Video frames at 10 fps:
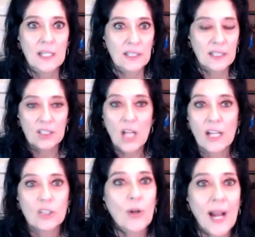it's
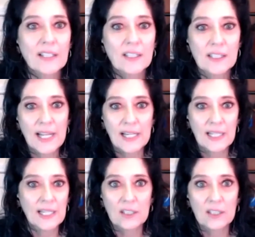not
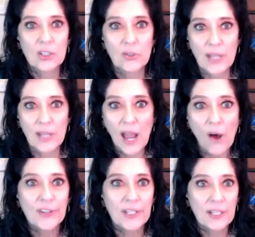translating into the
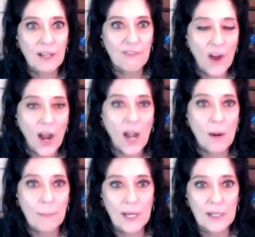healthy
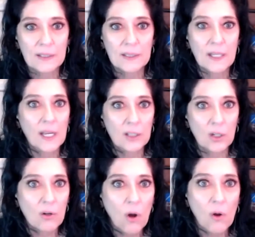environment in your
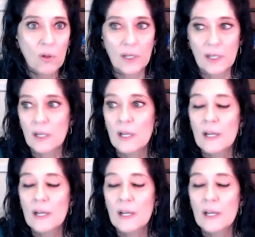colon.